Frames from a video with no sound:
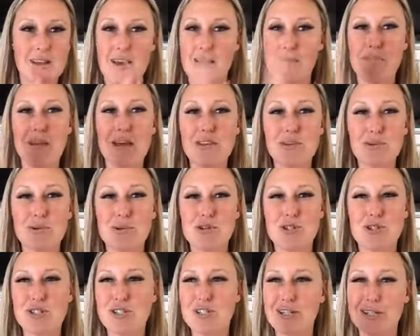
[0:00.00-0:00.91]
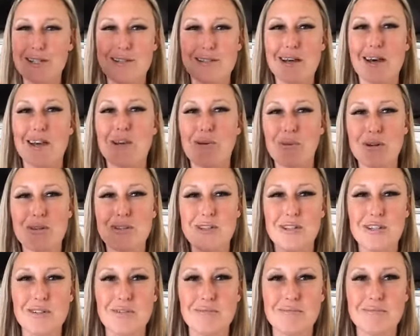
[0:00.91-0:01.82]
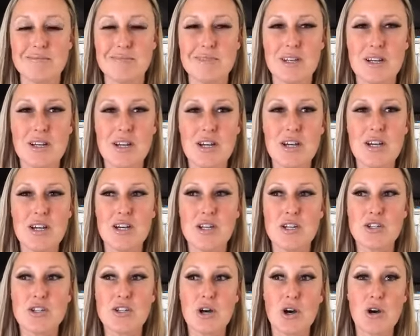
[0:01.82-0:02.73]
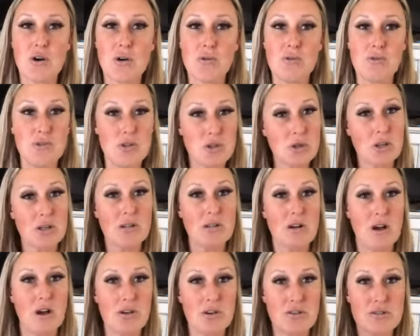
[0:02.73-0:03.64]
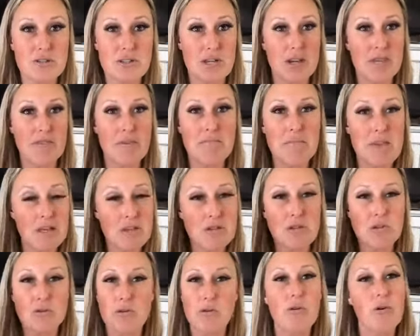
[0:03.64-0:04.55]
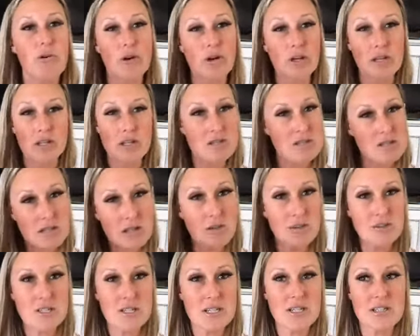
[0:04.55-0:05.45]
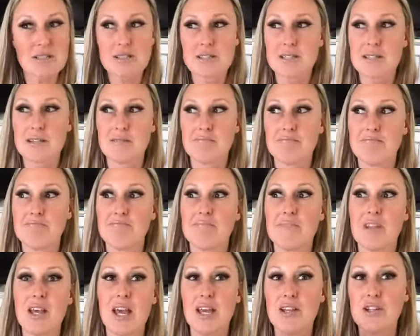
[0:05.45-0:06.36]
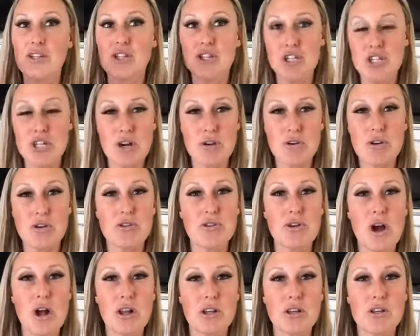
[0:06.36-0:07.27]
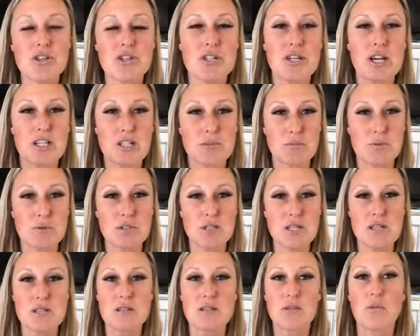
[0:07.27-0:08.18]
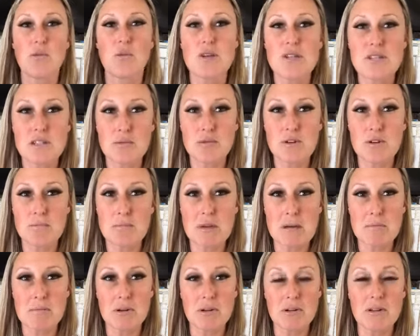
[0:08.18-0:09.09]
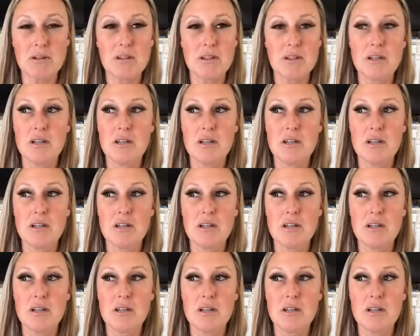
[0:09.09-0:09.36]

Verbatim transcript: A mentor is just going to tell you what to do. So you can call yourself a mentor or a consultant and share your knowledge and expertise and wisdom with people.